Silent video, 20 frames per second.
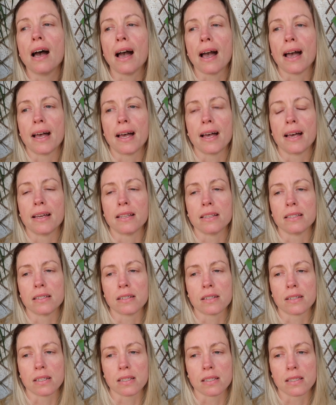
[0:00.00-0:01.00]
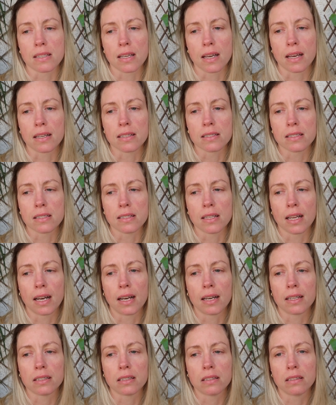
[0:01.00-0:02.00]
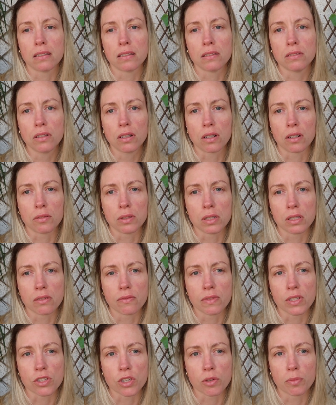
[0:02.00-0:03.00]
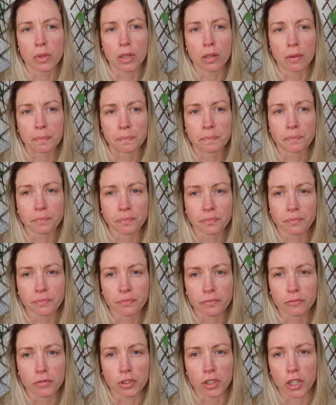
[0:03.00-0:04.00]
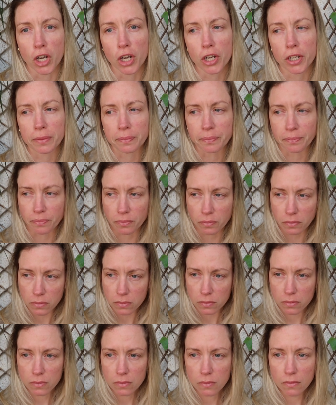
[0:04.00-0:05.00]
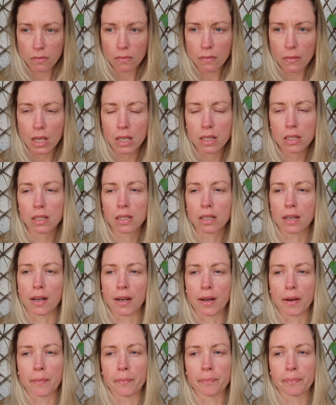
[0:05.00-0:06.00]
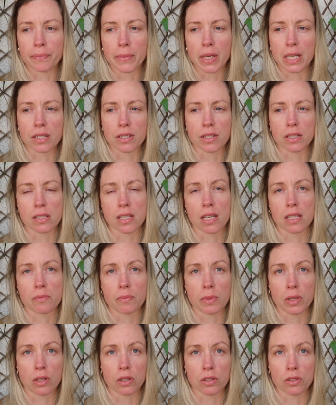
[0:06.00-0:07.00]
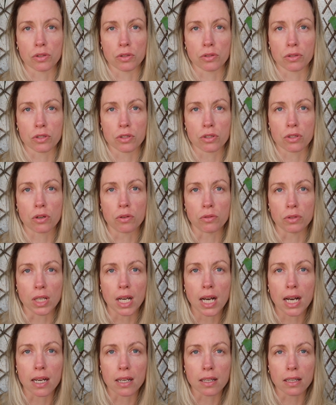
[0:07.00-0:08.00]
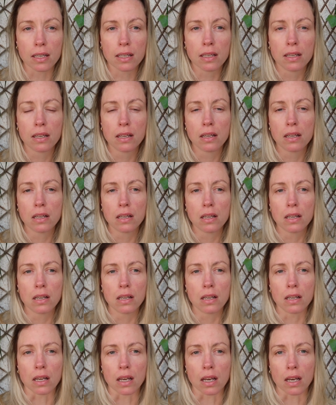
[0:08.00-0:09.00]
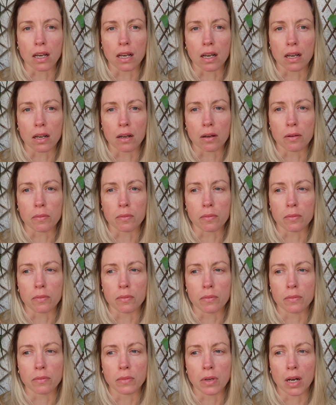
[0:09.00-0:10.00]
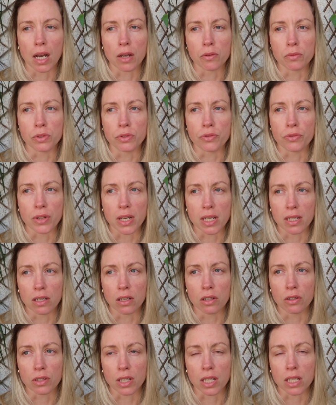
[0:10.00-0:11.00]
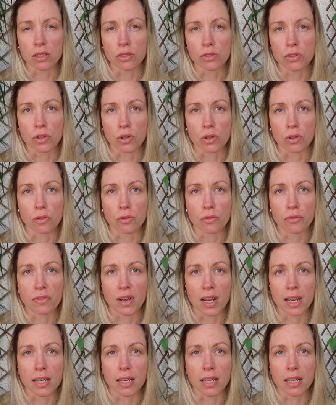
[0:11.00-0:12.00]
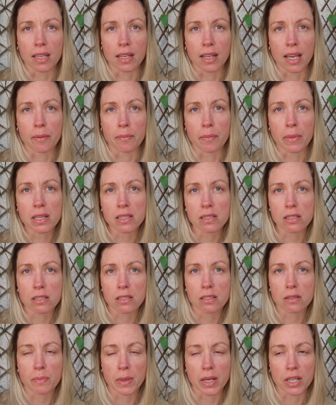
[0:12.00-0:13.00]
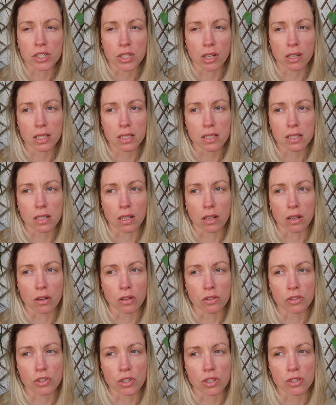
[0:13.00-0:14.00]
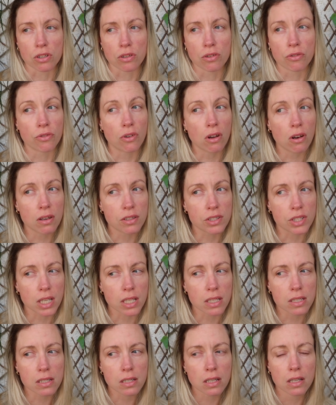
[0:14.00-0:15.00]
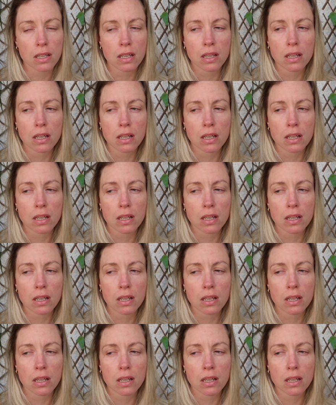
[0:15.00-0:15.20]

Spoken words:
And she says that, you know, it's visible for her. And she says, because you're so young, I would really look into finding an MS specialist and not just a neurologist.